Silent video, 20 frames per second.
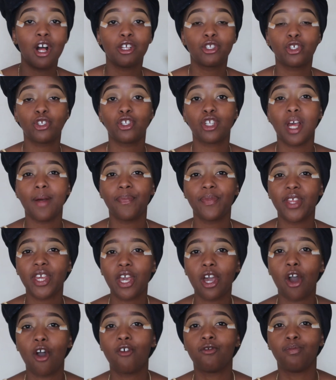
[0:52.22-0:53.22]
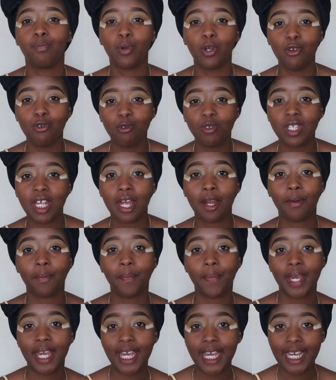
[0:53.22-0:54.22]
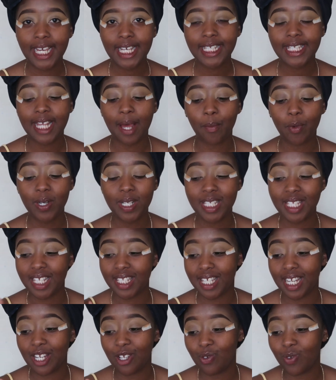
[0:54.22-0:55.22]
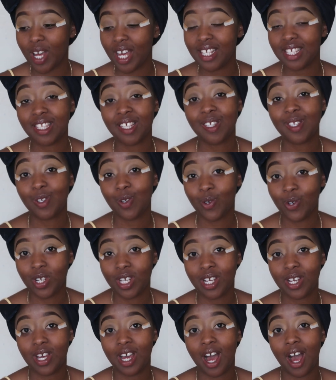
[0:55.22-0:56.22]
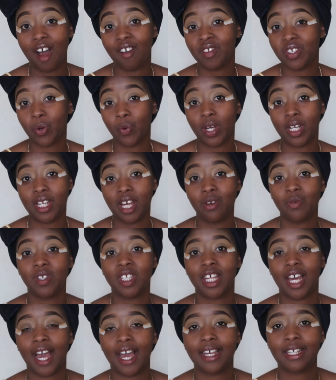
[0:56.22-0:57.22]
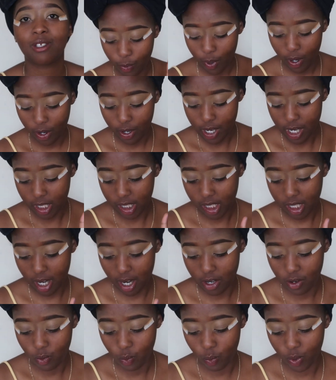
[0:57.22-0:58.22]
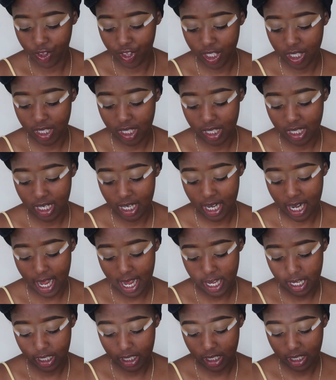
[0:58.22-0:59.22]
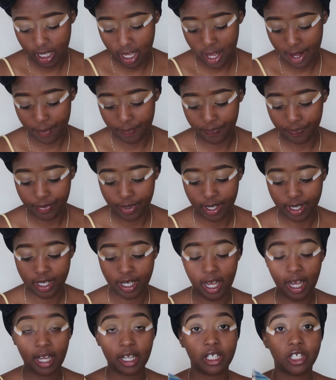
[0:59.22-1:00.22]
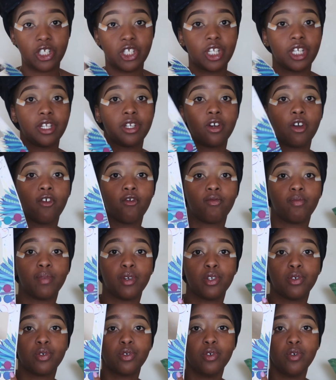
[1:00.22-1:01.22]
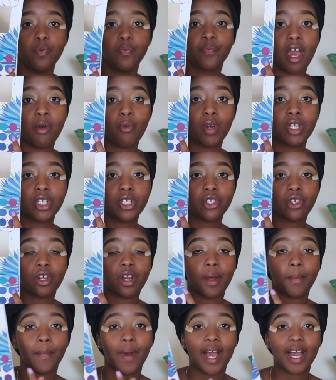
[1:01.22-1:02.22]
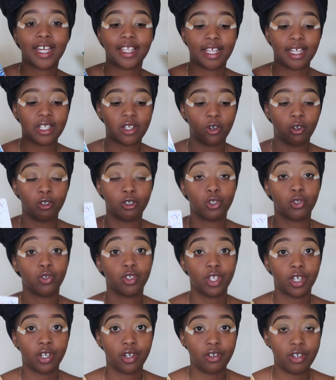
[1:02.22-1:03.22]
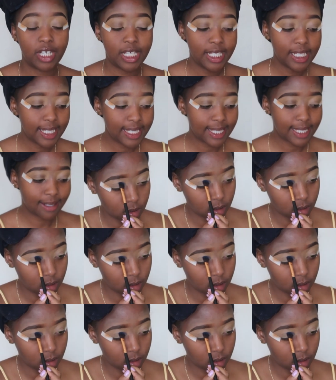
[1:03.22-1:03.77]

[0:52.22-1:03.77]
So today I'm thinking of blues and pinks. I'm gonna start telling you guys the story after we're done with the eyes. So we're gonna start with this nice dark shade of blue, and we're just gonna pack that onto the crease.